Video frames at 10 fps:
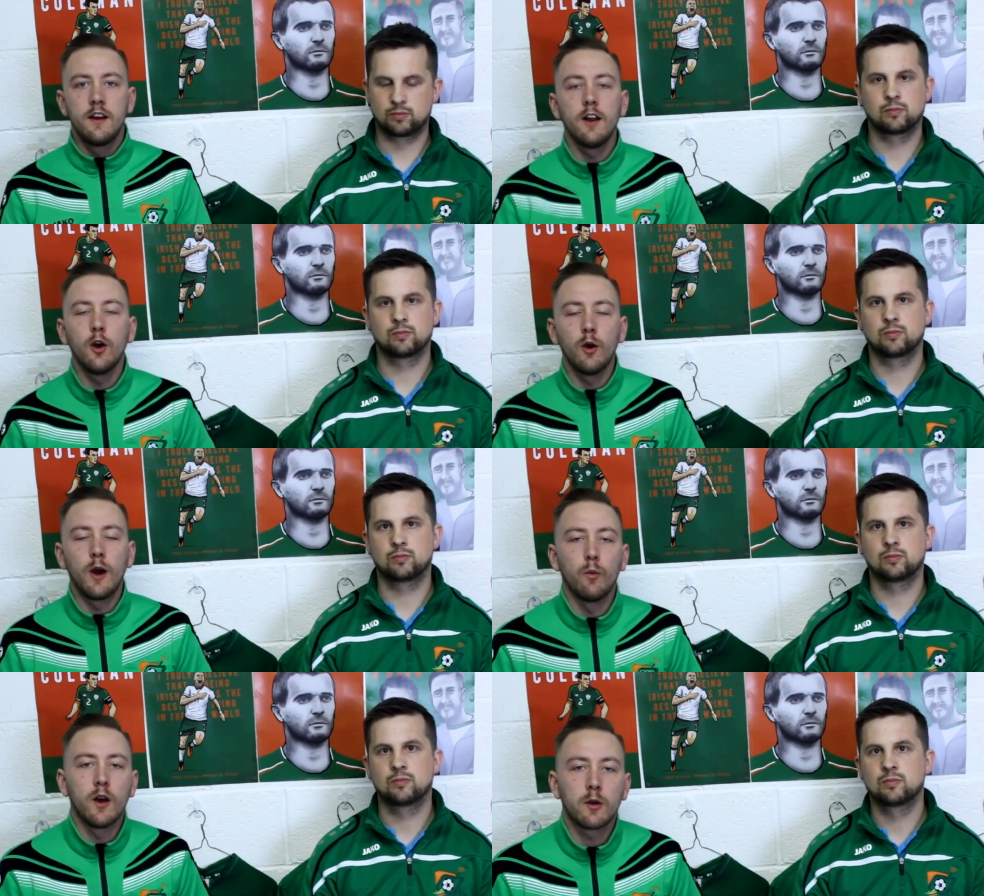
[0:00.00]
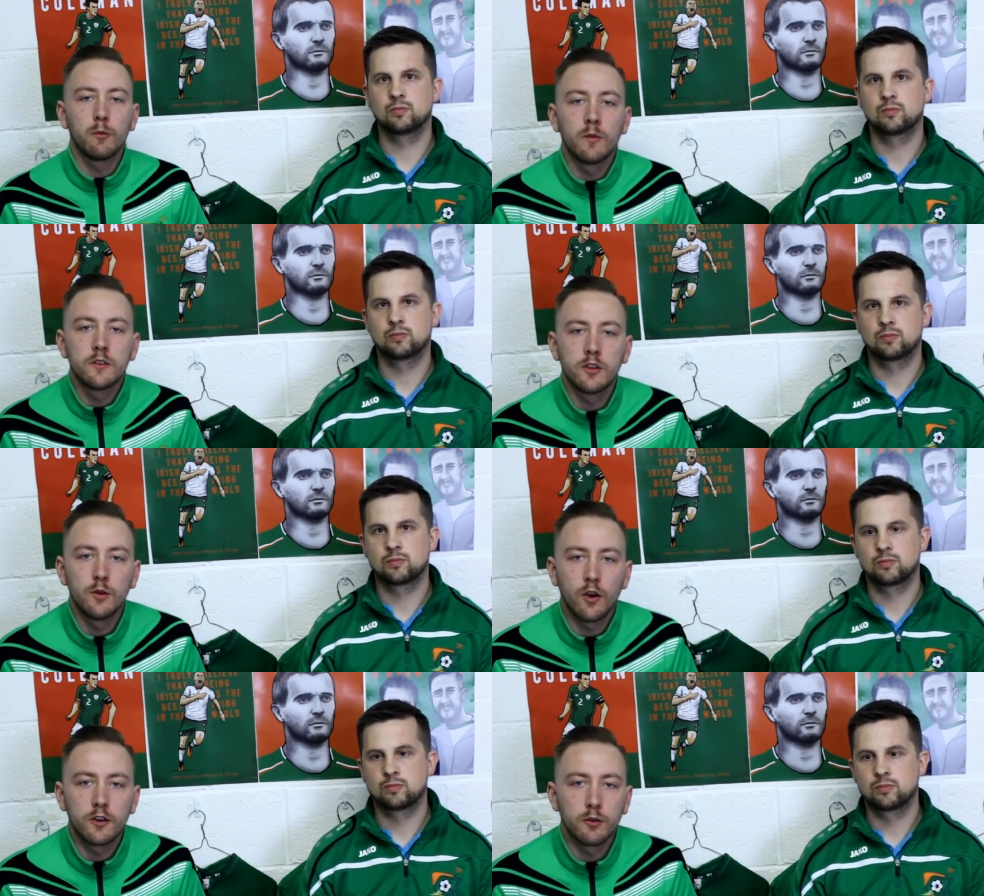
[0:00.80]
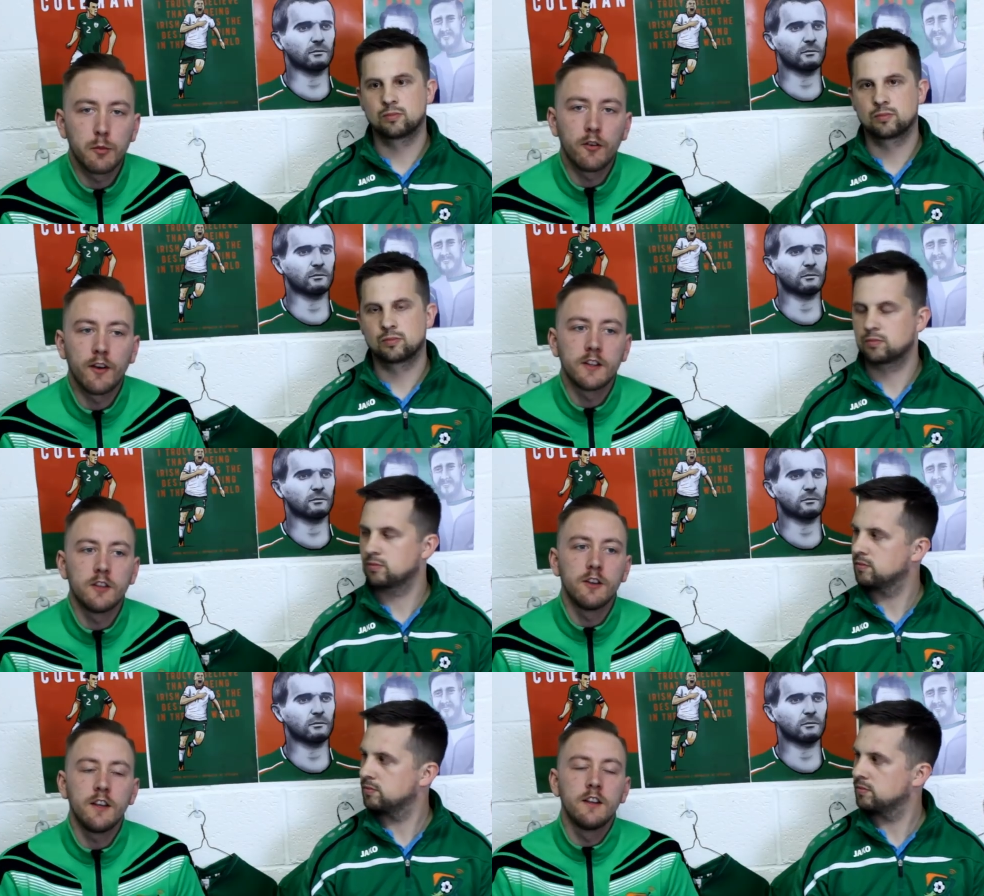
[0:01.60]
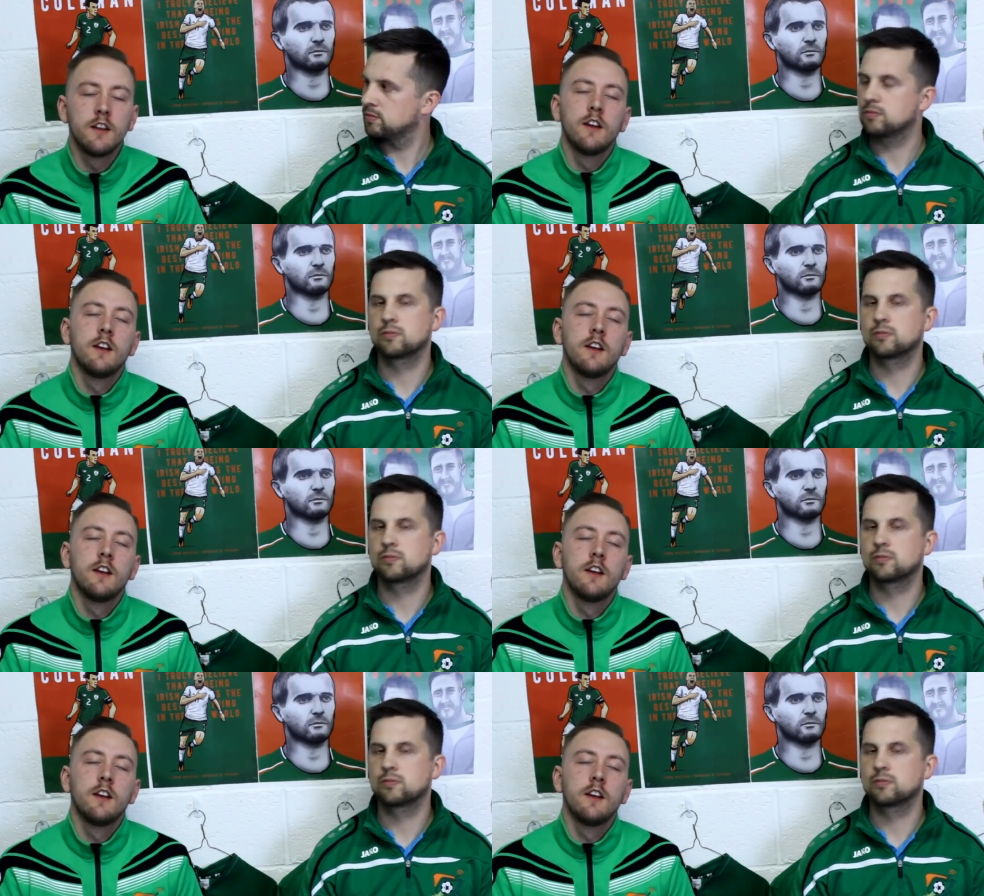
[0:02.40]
Speaker 1: Hello and welcome to Irish Football Fan T V.